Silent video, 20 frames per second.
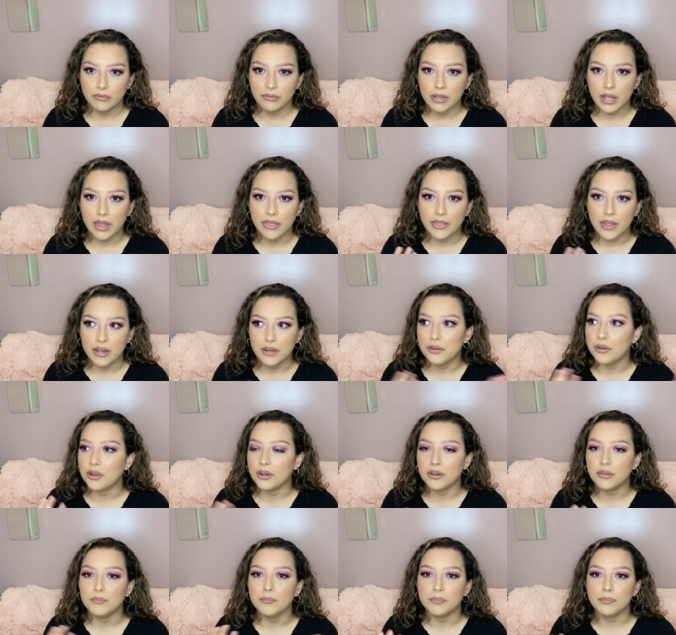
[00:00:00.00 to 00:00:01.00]
And then you're
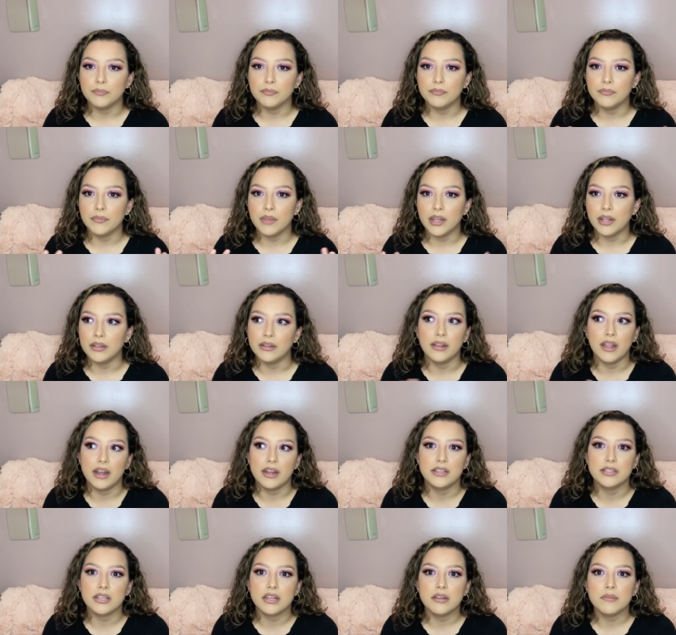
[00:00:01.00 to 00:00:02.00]
gonna, and
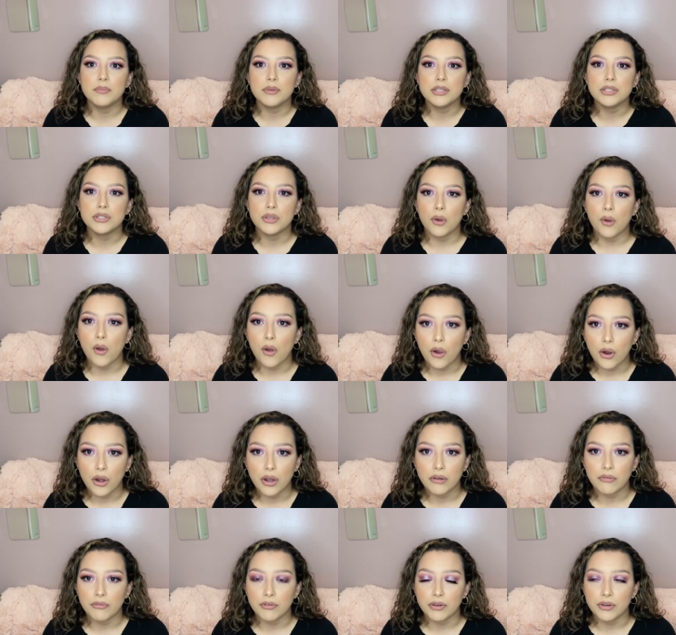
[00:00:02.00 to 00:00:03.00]
then it's gonna be so
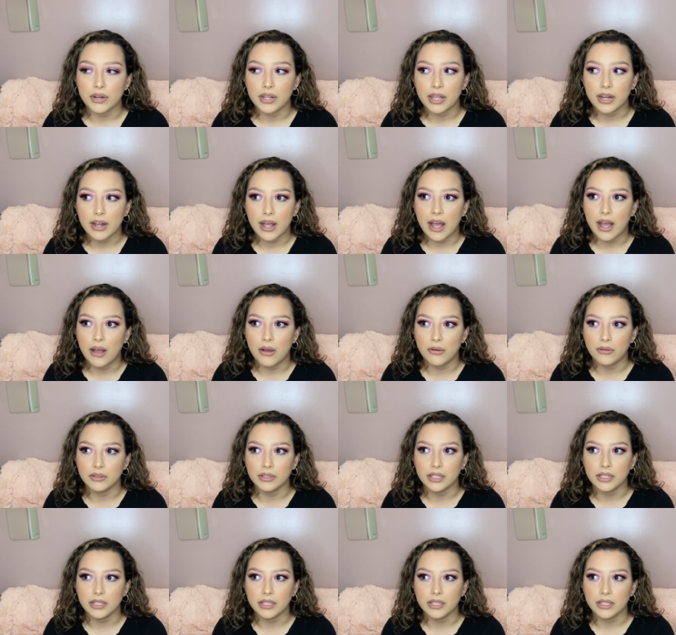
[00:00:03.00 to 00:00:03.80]
hard for you to get out.